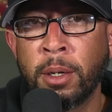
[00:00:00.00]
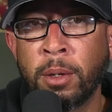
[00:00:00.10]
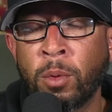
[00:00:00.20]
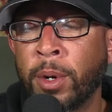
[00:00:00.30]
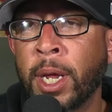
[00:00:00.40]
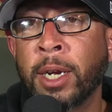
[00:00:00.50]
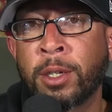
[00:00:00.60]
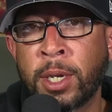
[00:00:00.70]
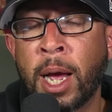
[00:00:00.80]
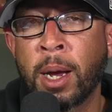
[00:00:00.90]
Well, not
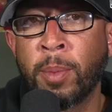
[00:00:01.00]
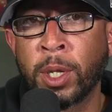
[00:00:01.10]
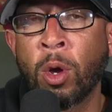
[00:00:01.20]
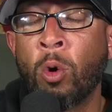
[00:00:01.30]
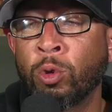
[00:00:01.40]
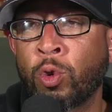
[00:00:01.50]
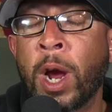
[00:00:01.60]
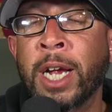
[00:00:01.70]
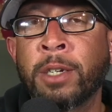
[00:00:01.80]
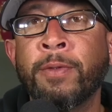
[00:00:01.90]
saga, but the whole
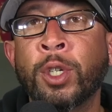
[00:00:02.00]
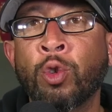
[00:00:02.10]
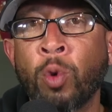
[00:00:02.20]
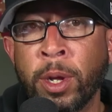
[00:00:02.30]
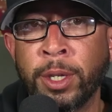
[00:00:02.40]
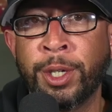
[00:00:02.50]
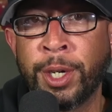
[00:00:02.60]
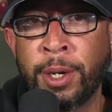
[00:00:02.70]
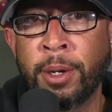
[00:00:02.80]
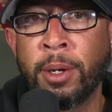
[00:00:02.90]
trash of a
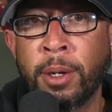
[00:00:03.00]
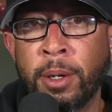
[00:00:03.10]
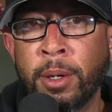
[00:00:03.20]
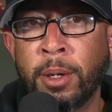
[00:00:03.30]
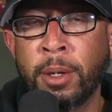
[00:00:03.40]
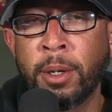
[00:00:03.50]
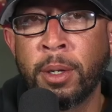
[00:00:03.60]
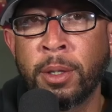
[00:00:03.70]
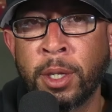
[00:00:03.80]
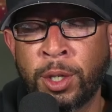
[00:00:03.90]
trilogy,
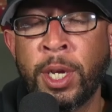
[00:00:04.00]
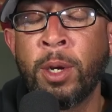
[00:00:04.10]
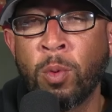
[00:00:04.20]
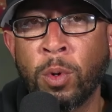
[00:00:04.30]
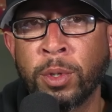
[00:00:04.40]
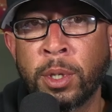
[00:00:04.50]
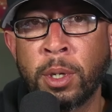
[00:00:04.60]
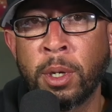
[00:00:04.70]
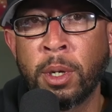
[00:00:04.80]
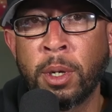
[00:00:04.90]
the sequels.
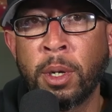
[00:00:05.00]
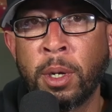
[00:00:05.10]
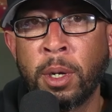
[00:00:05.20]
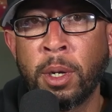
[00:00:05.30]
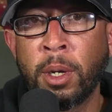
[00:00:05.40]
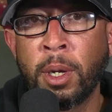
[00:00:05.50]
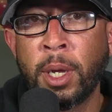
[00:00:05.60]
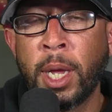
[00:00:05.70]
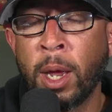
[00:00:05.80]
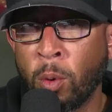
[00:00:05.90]

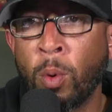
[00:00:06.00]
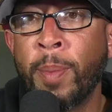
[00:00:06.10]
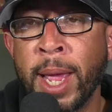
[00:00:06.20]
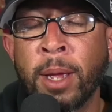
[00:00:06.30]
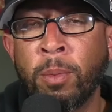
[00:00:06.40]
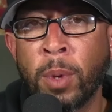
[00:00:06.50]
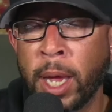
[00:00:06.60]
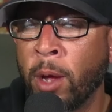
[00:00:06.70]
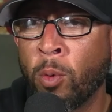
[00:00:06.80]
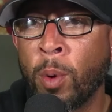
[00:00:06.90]
It will make them,
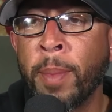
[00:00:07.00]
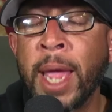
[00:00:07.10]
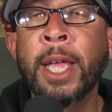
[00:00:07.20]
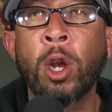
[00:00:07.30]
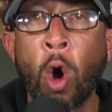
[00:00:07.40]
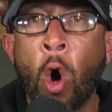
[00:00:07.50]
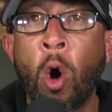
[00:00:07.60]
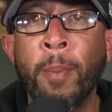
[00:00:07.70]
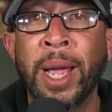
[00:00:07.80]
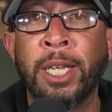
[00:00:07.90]
it will make it all make